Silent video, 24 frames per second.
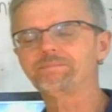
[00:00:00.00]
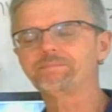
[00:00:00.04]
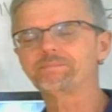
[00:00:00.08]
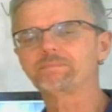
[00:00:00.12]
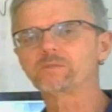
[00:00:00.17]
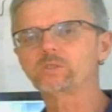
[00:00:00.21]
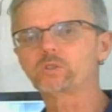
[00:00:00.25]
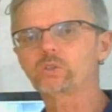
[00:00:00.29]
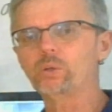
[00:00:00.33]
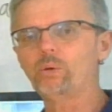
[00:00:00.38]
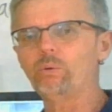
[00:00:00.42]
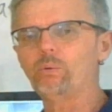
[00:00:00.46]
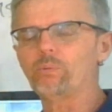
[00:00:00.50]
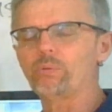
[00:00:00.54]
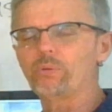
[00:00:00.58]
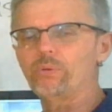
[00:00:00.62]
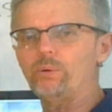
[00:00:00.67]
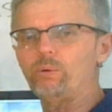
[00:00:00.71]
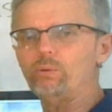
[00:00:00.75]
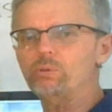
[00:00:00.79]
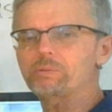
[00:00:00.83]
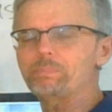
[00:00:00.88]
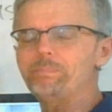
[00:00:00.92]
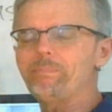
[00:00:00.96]
So
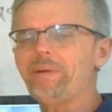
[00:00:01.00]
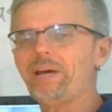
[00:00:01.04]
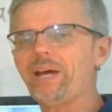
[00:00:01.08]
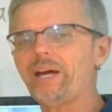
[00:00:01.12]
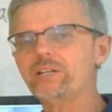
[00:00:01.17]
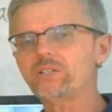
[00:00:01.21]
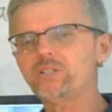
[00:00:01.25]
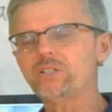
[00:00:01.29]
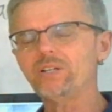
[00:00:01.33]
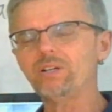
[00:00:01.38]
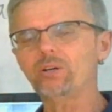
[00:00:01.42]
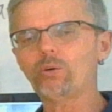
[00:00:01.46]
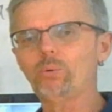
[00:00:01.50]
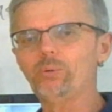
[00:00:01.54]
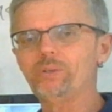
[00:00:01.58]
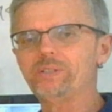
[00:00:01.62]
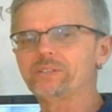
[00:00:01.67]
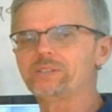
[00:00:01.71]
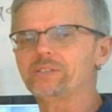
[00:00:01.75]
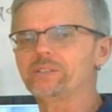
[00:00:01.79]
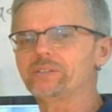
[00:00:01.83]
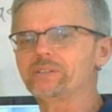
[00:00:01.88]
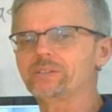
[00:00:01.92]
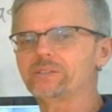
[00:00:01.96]
those matching
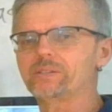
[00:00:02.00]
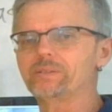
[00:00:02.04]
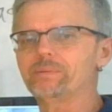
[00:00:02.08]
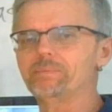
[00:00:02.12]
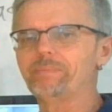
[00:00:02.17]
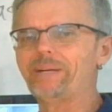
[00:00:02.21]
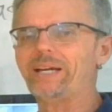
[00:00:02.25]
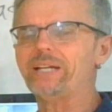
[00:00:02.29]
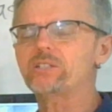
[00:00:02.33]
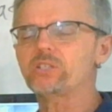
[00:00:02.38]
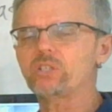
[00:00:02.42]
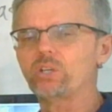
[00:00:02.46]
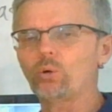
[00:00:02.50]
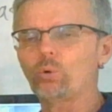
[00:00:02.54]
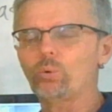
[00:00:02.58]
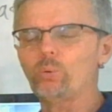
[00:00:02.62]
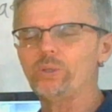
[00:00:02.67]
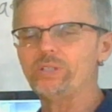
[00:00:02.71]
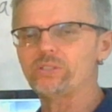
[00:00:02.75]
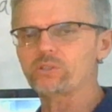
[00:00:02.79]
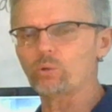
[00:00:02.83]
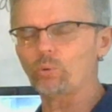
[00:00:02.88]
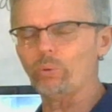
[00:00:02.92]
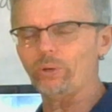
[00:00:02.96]

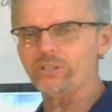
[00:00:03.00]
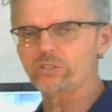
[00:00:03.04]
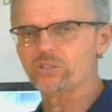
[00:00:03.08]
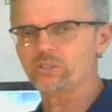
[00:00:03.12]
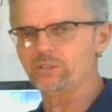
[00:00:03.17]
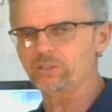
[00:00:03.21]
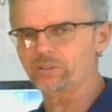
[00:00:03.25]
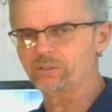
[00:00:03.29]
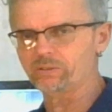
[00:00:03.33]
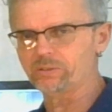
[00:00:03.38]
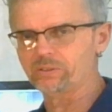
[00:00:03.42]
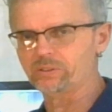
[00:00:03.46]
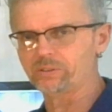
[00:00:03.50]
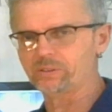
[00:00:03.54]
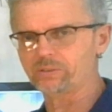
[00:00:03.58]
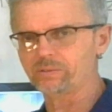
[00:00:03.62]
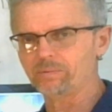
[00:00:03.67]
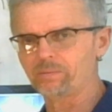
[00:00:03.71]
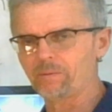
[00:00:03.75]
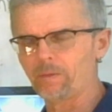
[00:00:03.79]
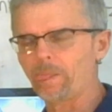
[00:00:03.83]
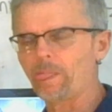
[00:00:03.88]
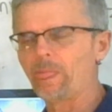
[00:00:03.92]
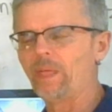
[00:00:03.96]
quiz questions
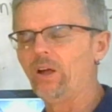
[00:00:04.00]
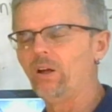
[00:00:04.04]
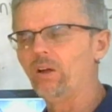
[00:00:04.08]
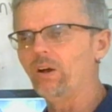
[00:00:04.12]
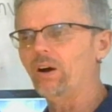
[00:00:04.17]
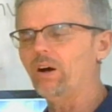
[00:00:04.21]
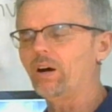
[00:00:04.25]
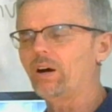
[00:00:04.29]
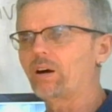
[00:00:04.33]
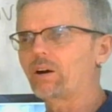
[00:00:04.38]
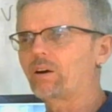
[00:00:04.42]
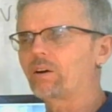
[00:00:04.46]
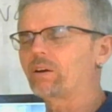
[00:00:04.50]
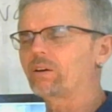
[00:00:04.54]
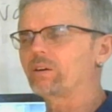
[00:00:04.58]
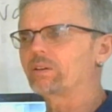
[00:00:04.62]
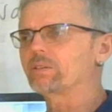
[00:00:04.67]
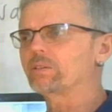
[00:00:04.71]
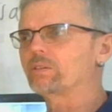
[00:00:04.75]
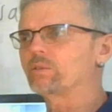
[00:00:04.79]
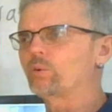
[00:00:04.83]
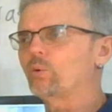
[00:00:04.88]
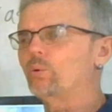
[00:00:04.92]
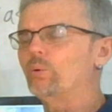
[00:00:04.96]
are
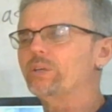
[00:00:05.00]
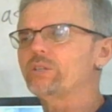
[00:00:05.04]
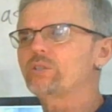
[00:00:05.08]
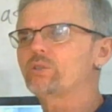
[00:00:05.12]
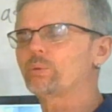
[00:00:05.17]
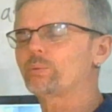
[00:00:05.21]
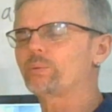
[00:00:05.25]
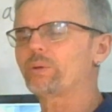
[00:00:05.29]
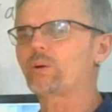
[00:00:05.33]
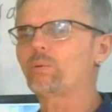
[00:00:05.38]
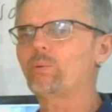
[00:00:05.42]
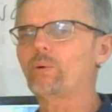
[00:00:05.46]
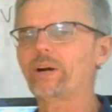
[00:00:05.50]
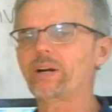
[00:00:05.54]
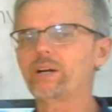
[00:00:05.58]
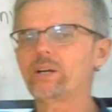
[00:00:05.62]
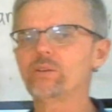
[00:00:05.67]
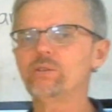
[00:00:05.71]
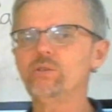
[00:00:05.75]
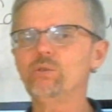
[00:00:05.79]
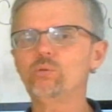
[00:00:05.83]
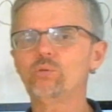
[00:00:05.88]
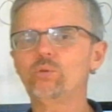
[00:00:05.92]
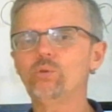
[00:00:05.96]
going to require
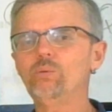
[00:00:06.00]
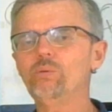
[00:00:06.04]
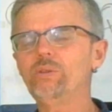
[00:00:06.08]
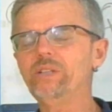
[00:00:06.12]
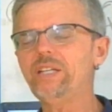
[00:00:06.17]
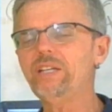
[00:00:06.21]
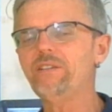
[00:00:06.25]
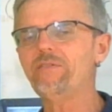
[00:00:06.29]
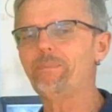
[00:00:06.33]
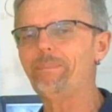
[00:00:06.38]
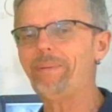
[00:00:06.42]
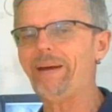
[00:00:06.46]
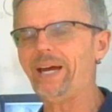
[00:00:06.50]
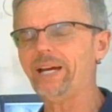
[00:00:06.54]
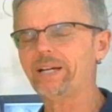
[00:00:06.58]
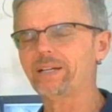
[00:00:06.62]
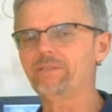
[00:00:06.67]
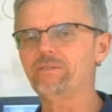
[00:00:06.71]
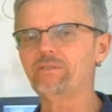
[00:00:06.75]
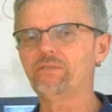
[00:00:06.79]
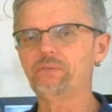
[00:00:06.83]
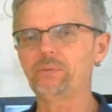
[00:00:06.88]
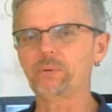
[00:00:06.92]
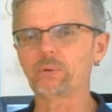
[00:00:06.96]
you to leaf back
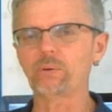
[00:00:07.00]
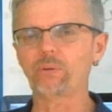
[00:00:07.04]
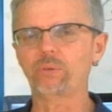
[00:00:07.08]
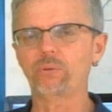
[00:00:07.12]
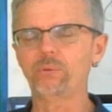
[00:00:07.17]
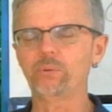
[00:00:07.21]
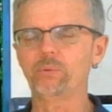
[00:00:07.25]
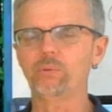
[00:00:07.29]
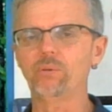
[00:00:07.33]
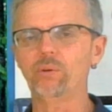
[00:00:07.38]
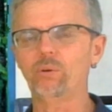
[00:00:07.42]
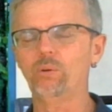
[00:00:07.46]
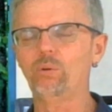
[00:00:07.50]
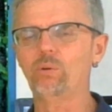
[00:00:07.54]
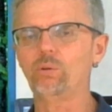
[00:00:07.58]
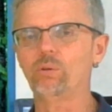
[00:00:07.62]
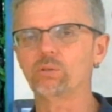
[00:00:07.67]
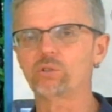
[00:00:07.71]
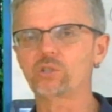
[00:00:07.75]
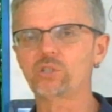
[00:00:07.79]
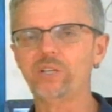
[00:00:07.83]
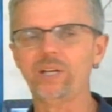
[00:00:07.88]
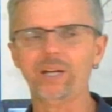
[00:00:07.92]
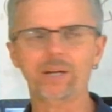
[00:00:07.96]
and forth through the whole
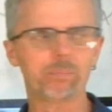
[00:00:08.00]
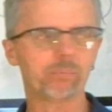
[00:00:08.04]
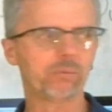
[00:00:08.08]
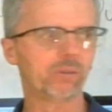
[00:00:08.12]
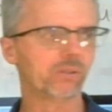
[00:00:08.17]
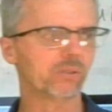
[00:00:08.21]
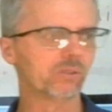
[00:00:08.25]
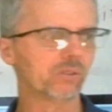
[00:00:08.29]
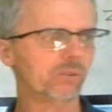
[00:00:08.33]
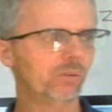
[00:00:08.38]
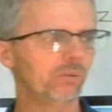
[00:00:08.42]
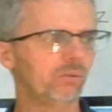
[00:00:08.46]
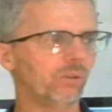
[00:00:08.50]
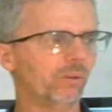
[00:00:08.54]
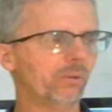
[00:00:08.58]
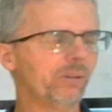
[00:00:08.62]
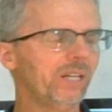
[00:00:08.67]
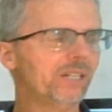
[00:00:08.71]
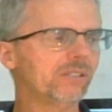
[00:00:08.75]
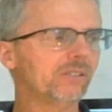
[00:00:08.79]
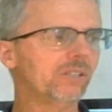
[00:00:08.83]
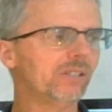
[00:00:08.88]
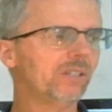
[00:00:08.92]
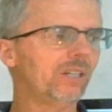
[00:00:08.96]
chapter. So don't
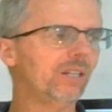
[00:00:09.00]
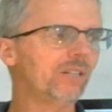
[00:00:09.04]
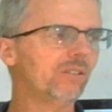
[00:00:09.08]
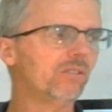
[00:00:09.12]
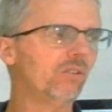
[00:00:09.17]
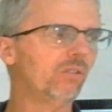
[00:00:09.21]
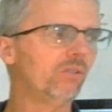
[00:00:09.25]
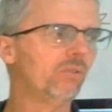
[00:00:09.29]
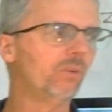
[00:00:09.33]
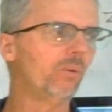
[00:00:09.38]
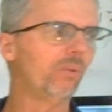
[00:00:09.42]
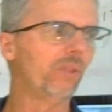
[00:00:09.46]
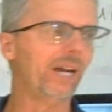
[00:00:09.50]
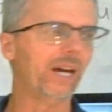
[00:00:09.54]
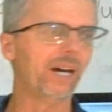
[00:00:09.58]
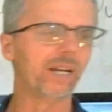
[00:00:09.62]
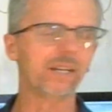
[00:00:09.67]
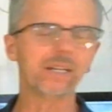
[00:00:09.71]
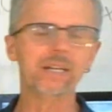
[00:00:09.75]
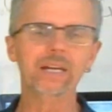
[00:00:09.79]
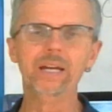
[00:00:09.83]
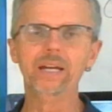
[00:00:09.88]
hesitate to do that.